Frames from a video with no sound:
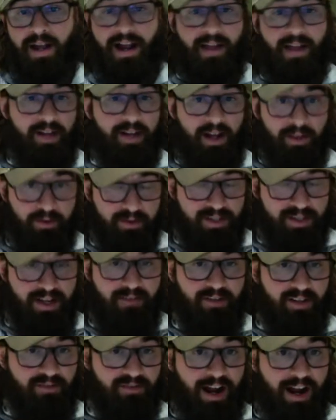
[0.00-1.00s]
and the other
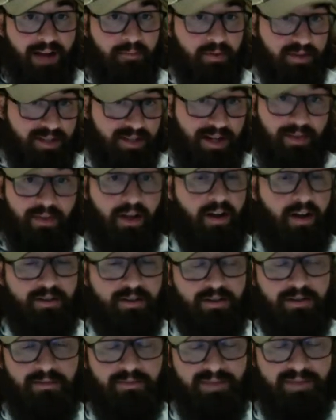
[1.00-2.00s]
75%,
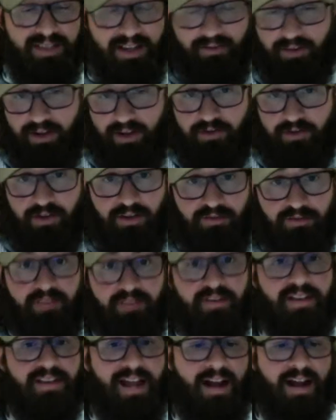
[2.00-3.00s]
the
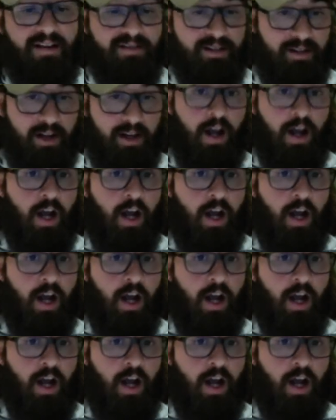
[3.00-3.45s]
750,000,